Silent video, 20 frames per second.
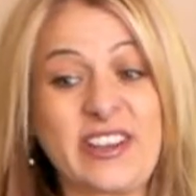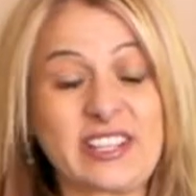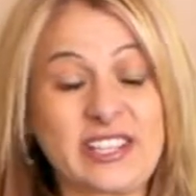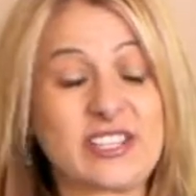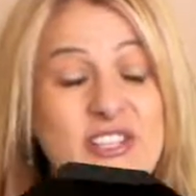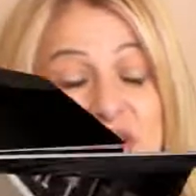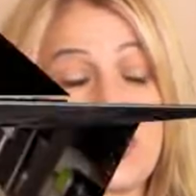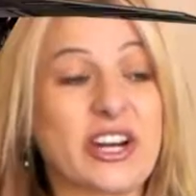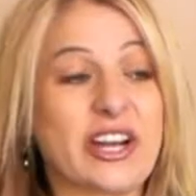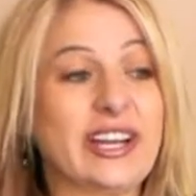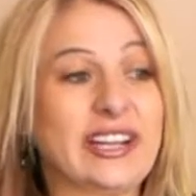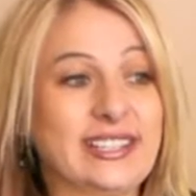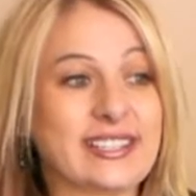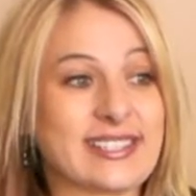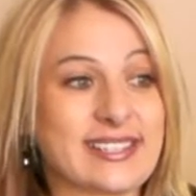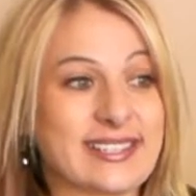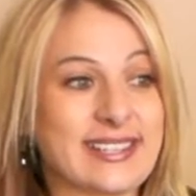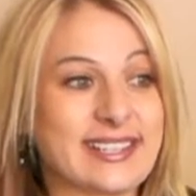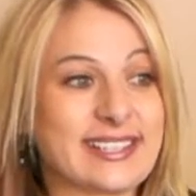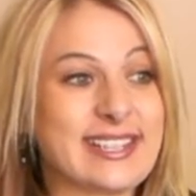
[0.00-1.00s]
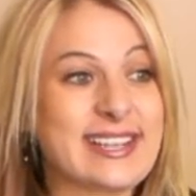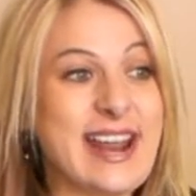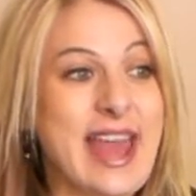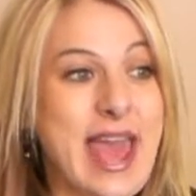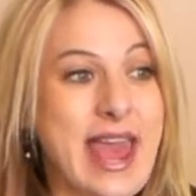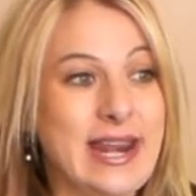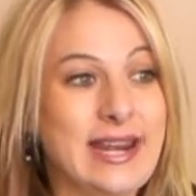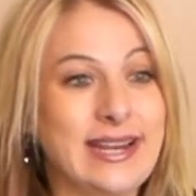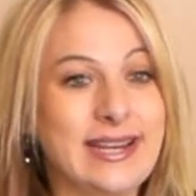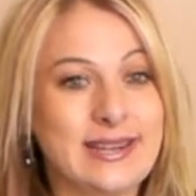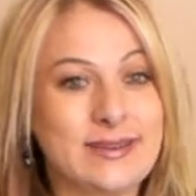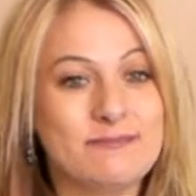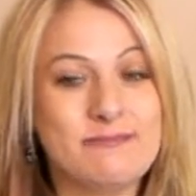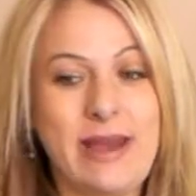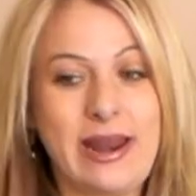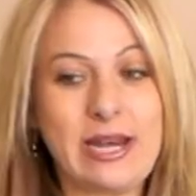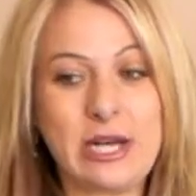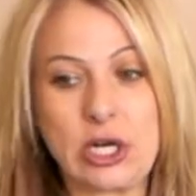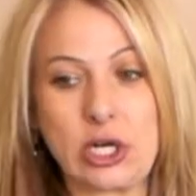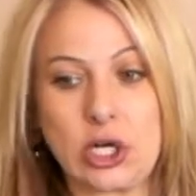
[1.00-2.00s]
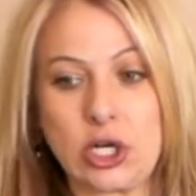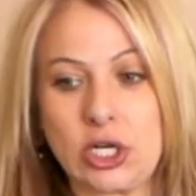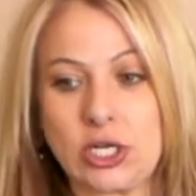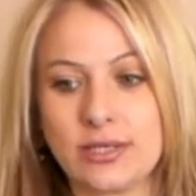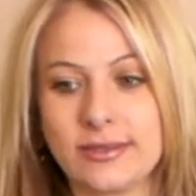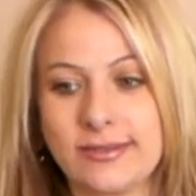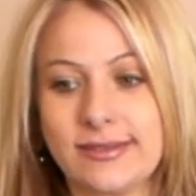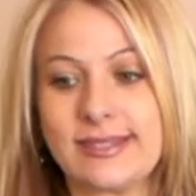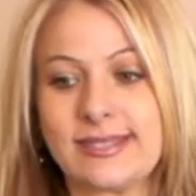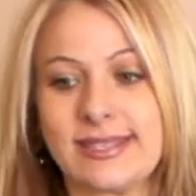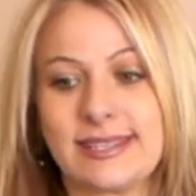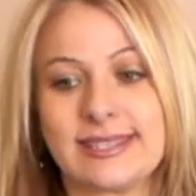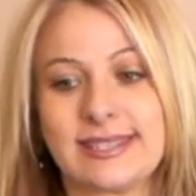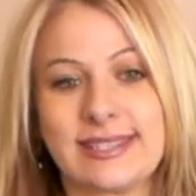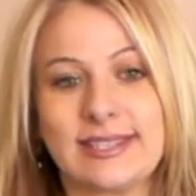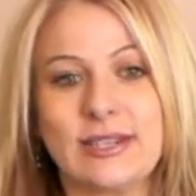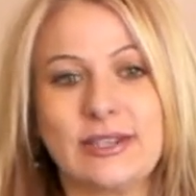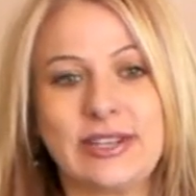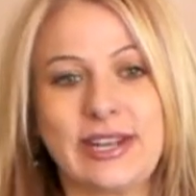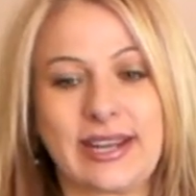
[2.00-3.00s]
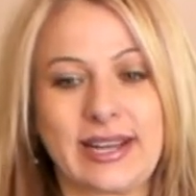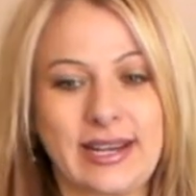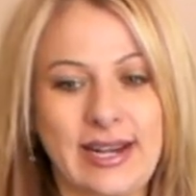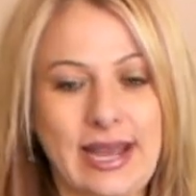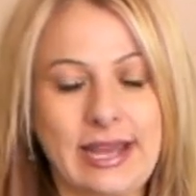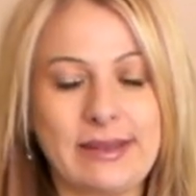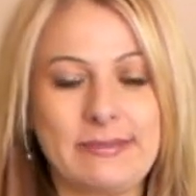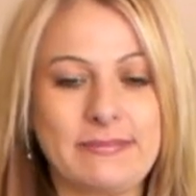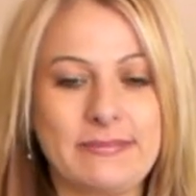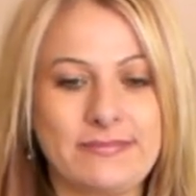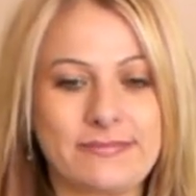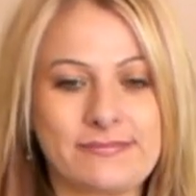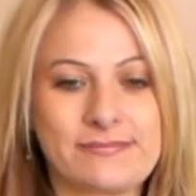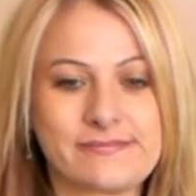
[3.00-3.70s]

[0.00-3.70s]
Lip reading: fixes your ends. It's an end mender. It's its little nickname.